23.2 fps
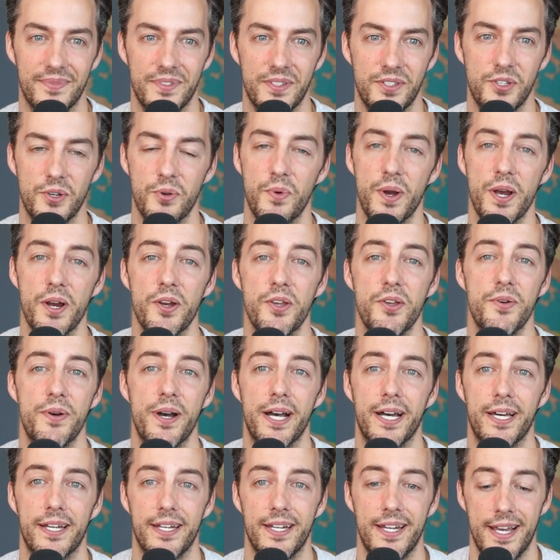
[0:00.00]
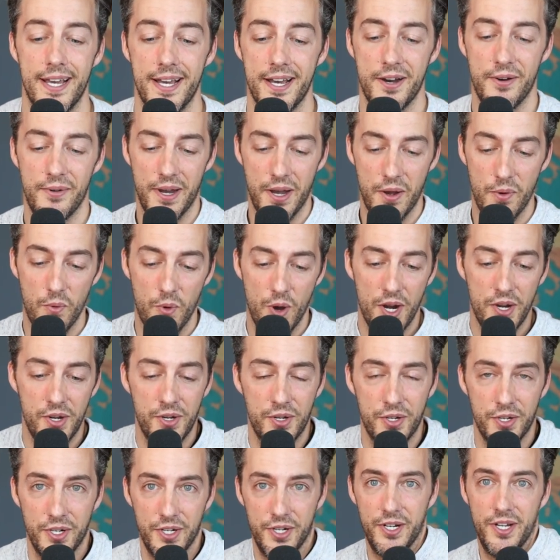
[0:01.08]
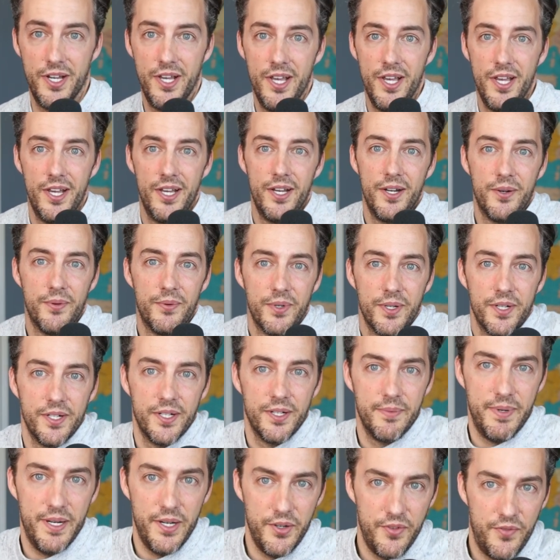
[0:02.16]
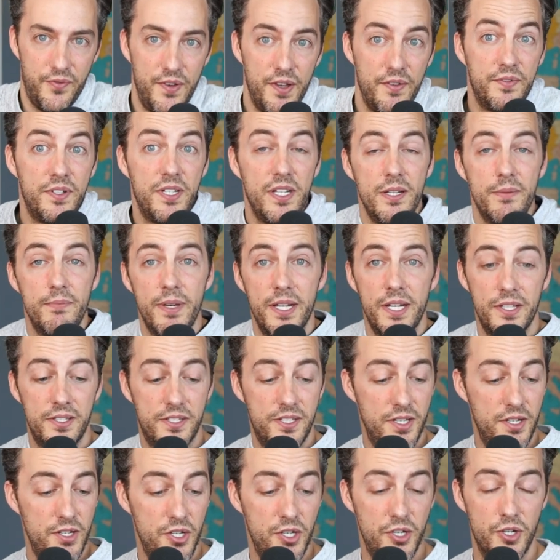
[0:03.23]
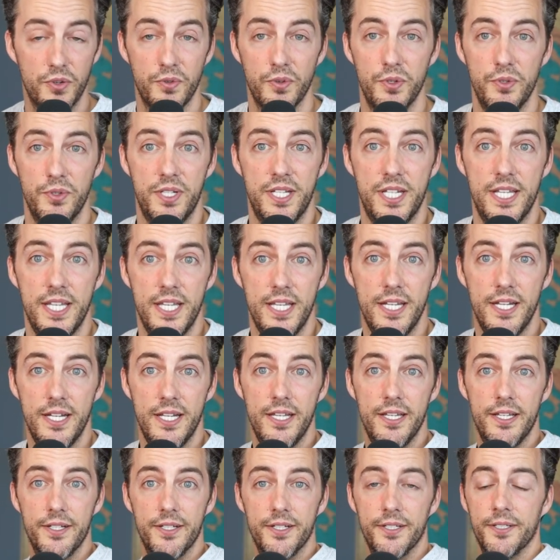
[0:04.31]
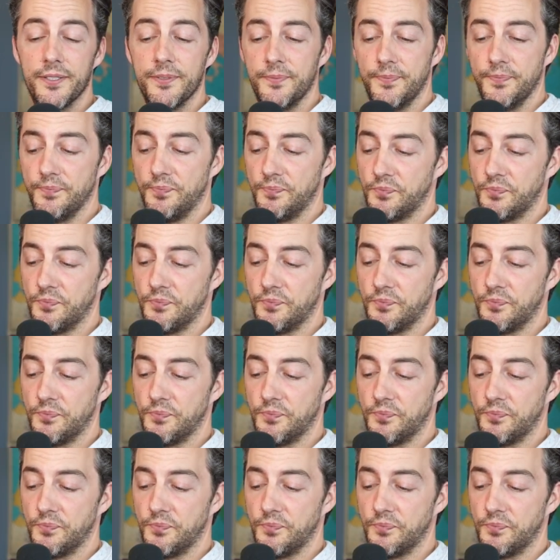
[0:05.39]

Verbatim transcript: So where are you at now? I wonder. We're about 15 minutes into your routine here.